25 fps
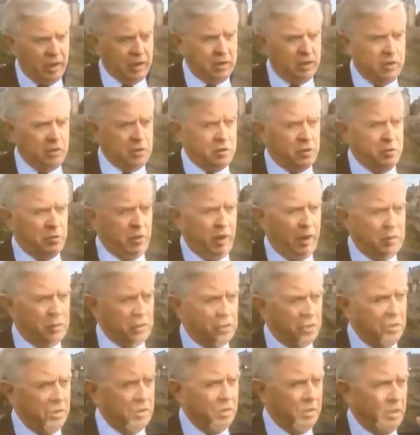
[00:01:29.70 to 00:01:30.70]
that
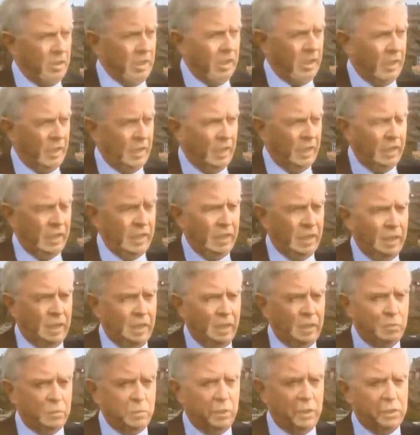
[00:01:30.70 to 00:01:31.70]
intervention
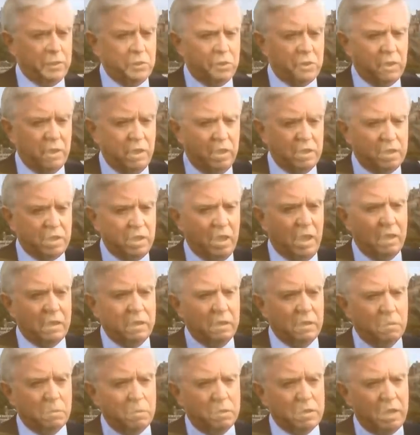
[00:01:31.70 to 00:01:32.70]
in which
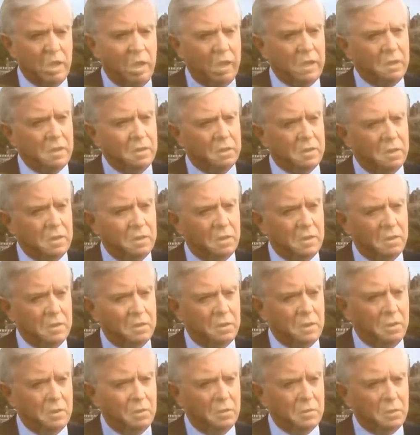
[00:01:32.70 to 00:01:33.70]
Scotland was likened
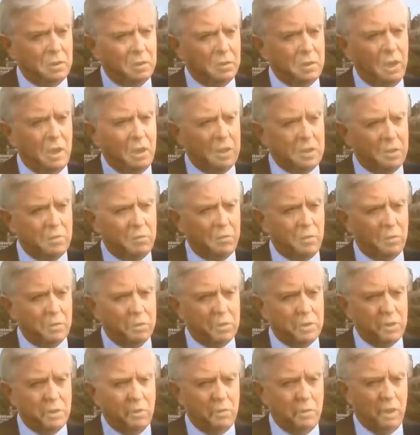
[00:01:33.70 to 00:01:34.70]
to Kosovo
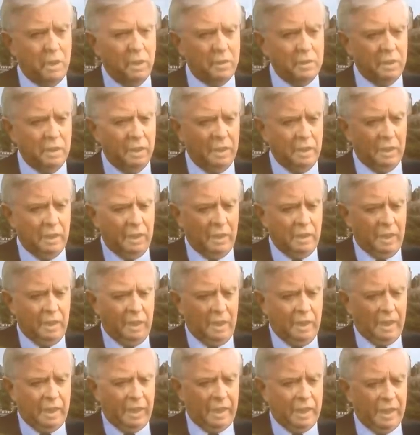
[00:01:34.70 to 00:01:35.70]
and so on,
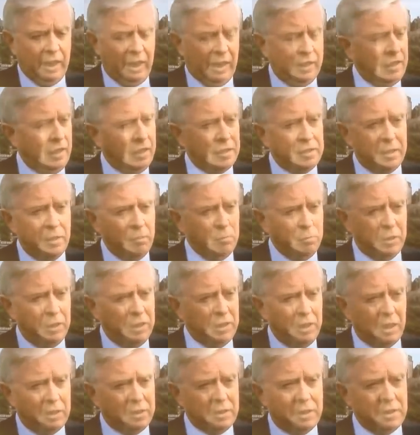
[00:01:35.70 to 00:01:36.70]
and that's simply
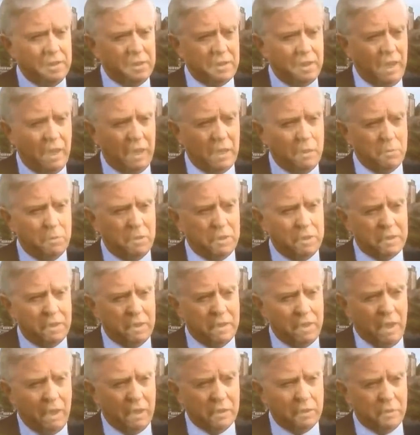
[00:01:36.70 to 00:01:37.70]
not sustainable as
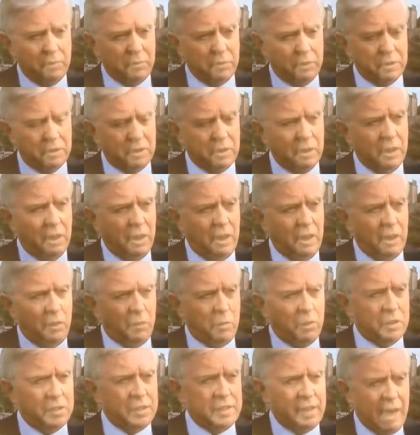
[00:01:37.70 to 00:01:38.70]
an argument.
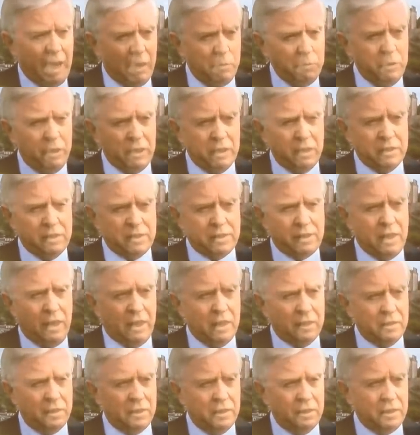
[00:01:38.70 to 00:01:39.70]
What is happening in
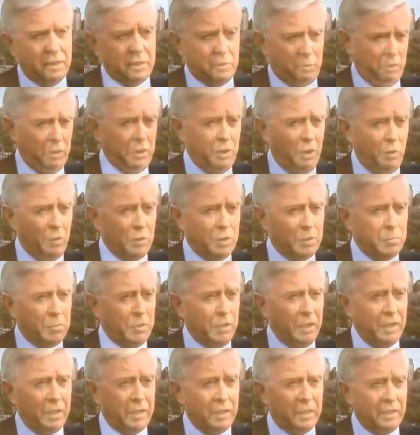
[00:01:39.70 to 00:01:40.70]
Scotland, as we know, is
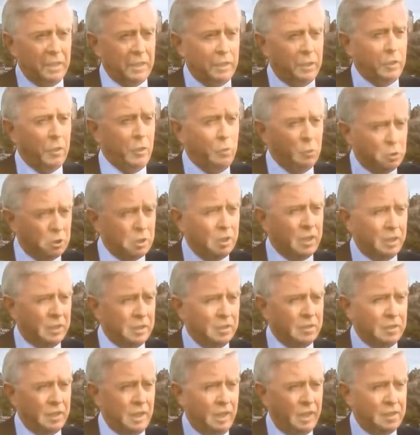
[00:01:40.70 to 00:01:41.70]
politically hugely
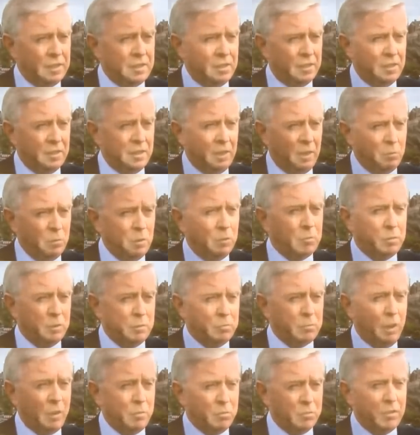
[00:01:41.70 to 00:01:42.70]
contested and will be
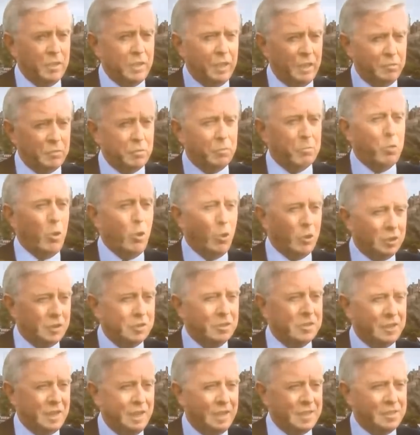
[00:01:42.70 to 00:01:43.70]
probably even more
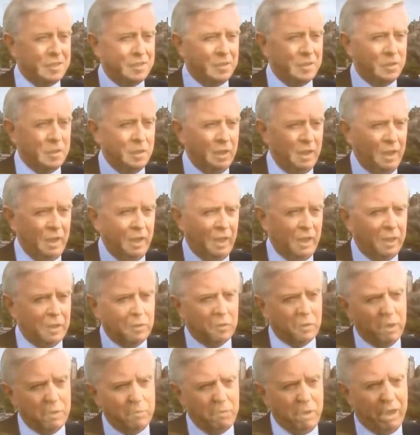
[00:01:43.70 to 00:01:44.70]
contested in
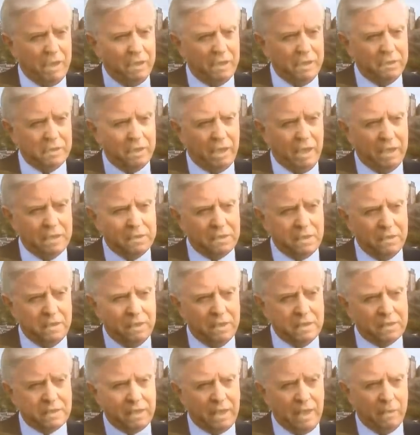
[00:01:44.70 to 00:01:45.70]
the remaining days in
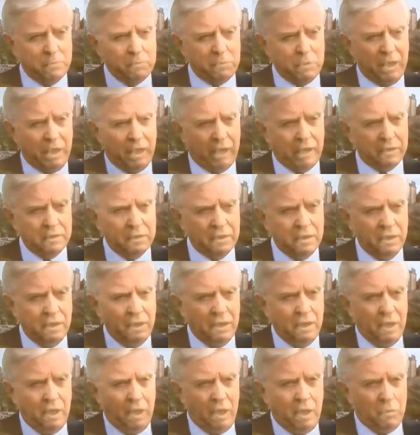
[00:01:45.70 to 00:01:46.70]
this campaign.
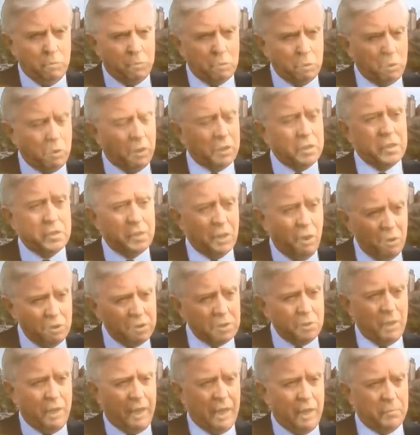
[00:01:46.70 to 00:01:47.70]
But what is
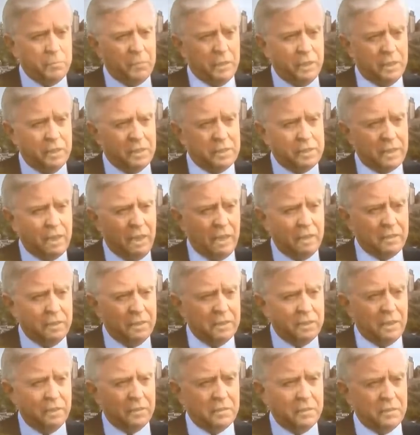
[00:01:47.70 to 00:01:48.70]
also happening in
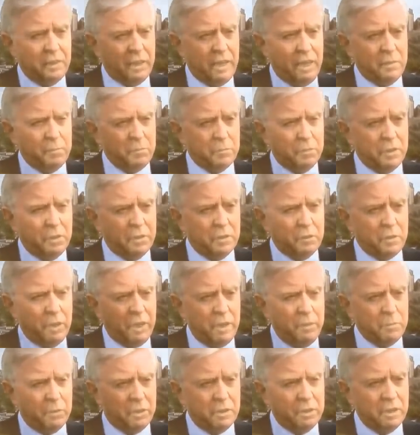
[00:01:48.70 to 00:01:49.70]
Scotland under the Edinburgh
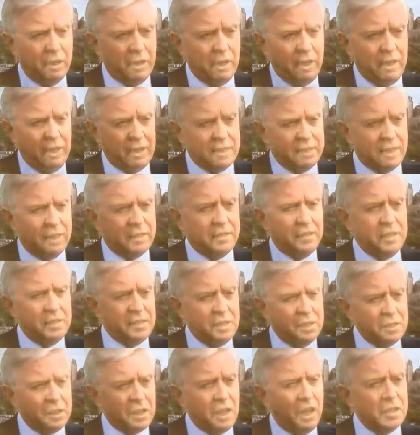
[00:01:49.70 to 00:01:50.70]
Agreement is that this
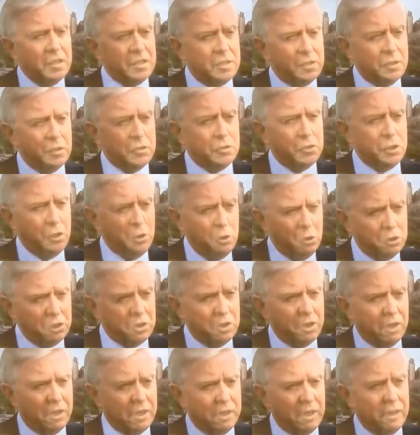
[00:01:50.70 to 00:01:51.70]
is
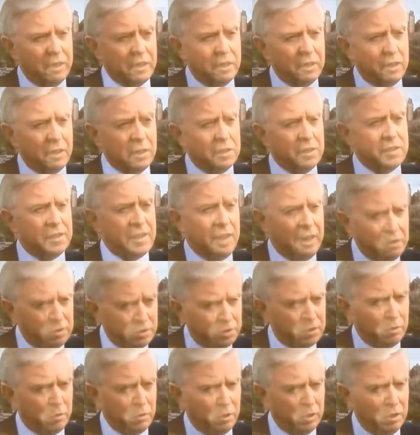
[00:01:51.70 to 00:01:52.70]
constitutionally
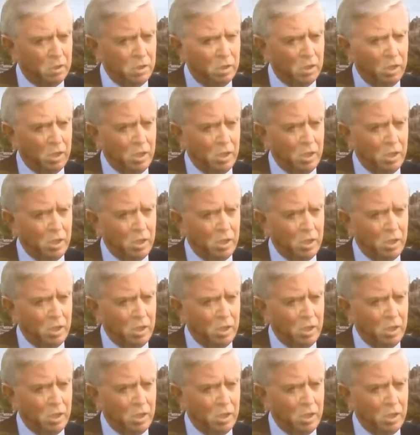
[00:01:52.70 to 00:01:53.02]
consensual